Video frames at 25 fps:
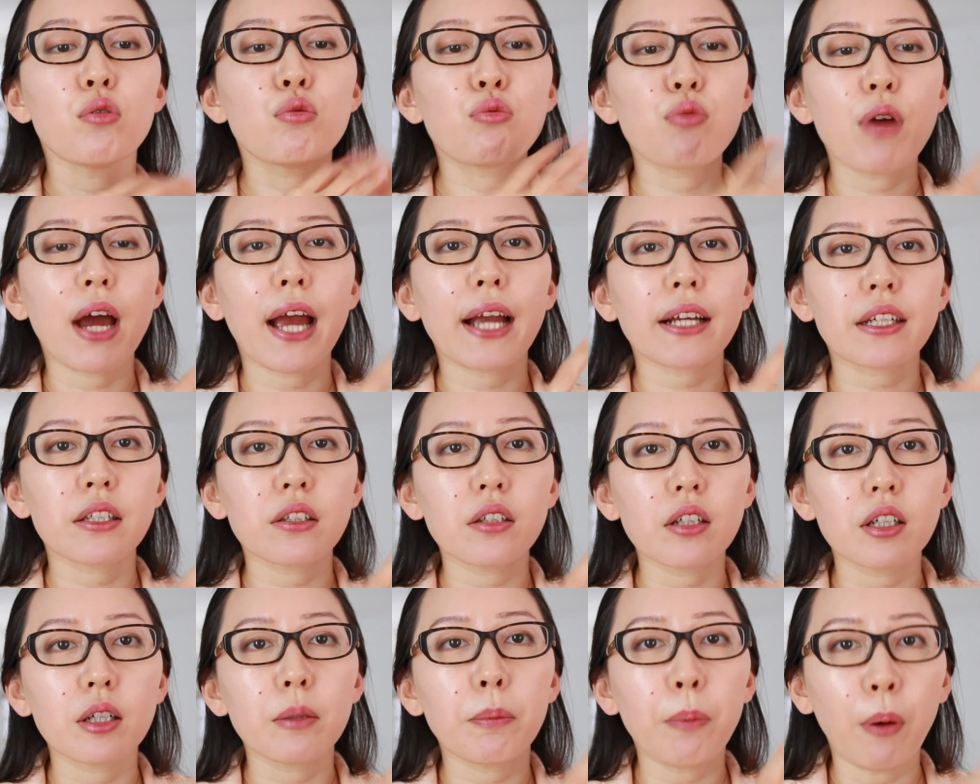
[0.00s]

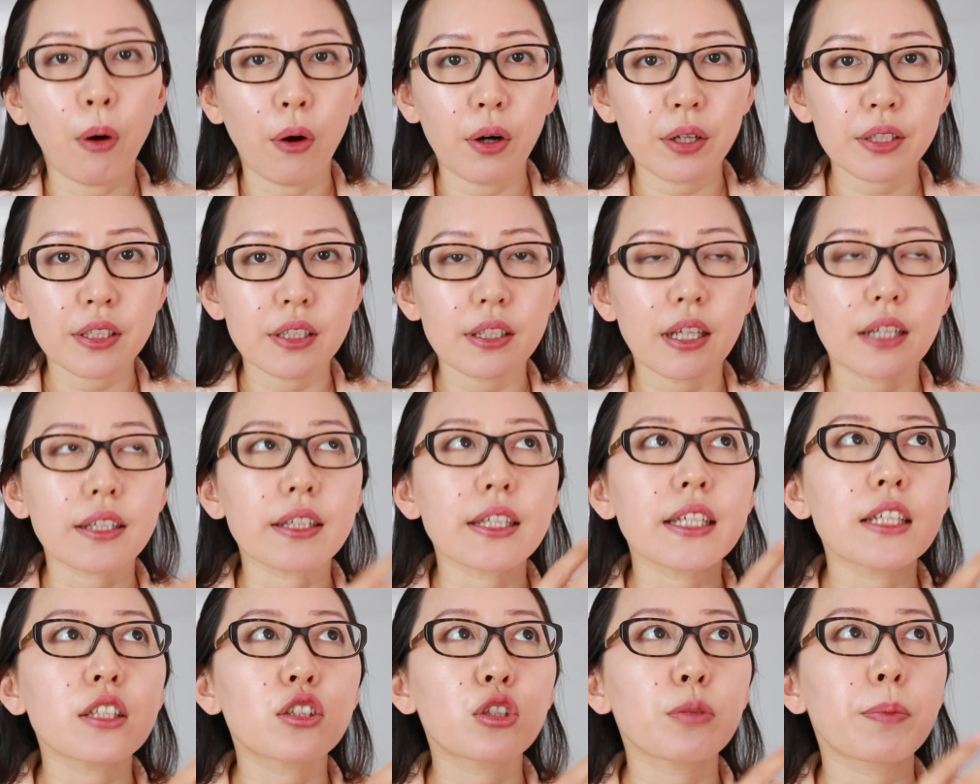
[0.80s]
regular person that
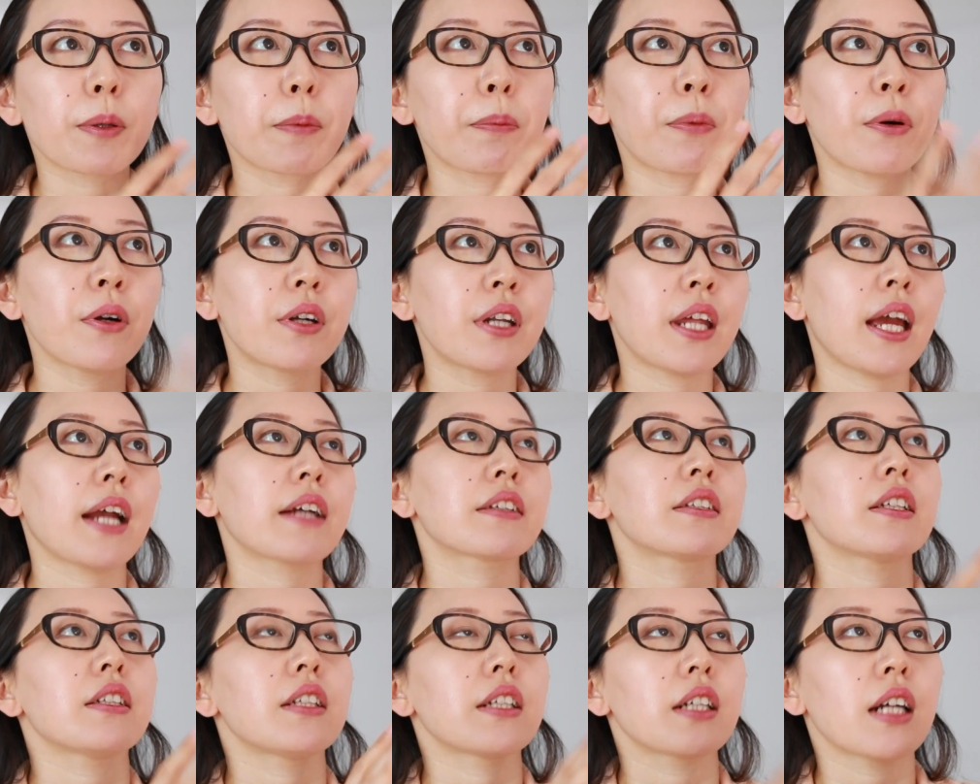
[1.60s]
needs to be
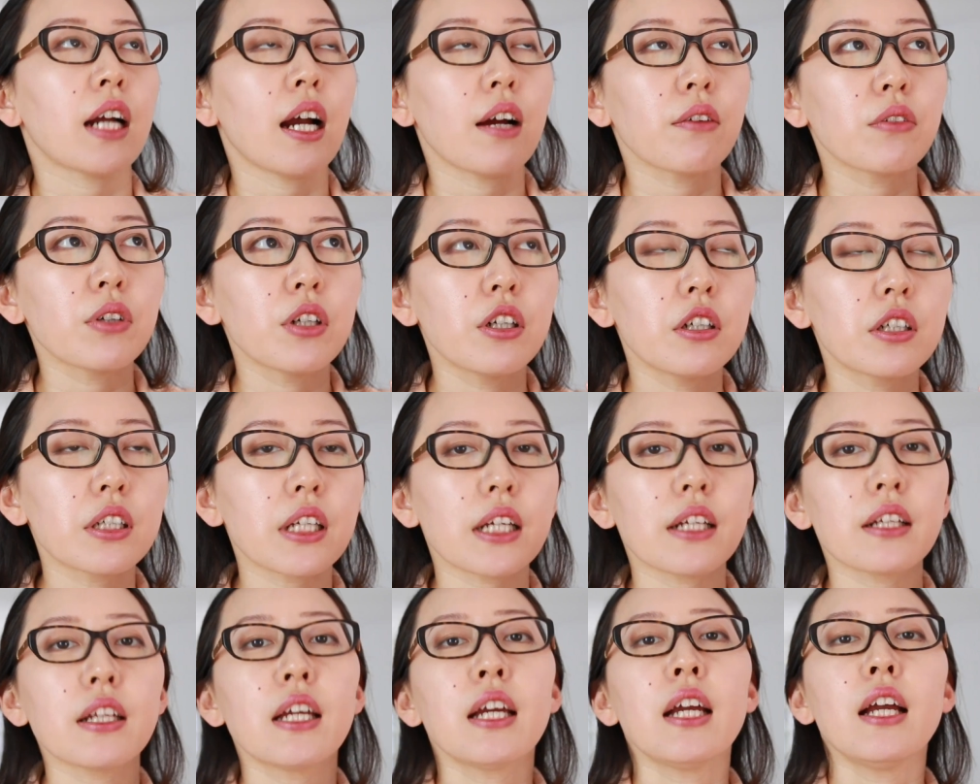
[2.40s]
protected and covered,
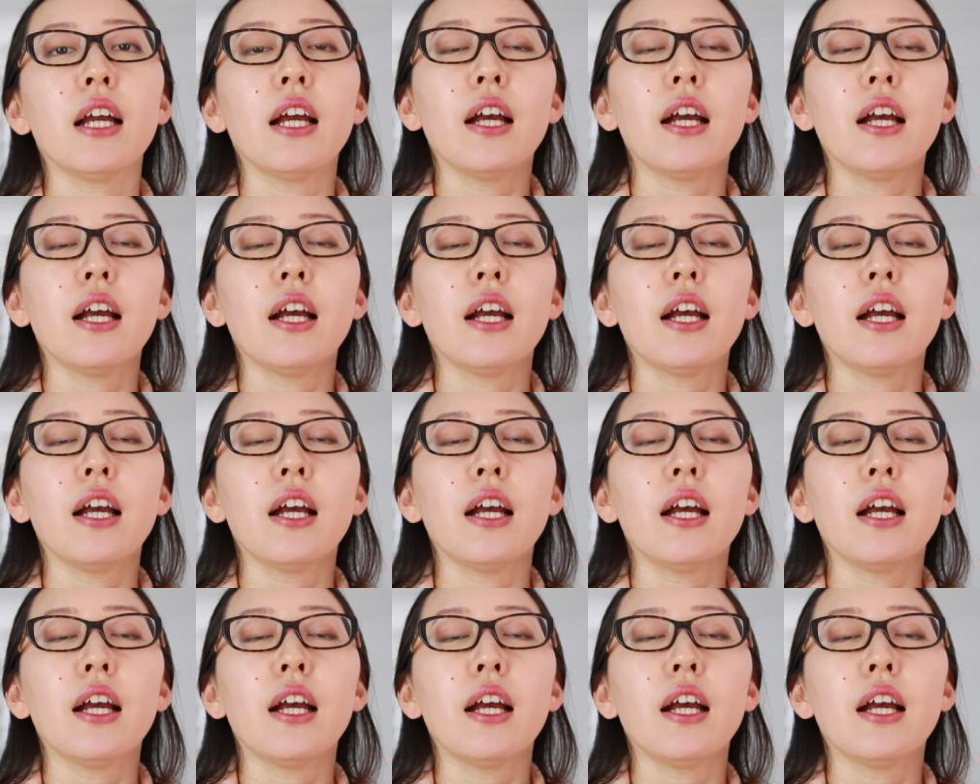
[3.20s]
and